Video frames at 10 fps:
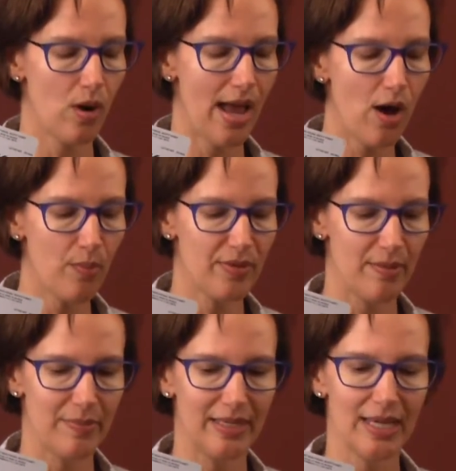help
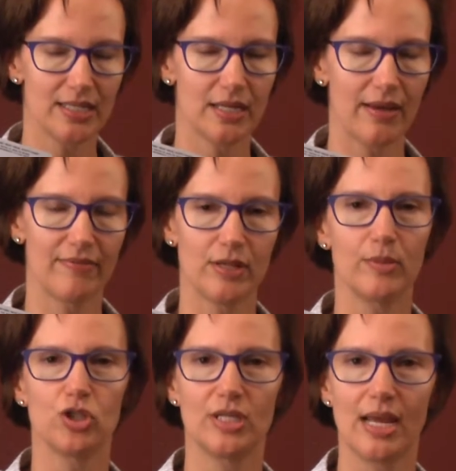them because they have so
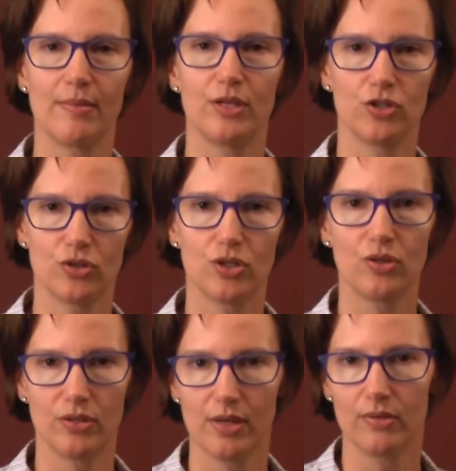much damage due
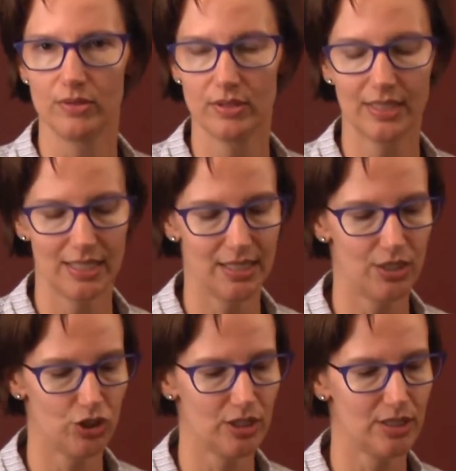to those
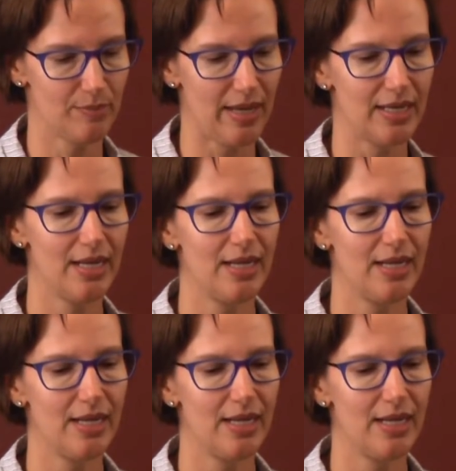conditions. But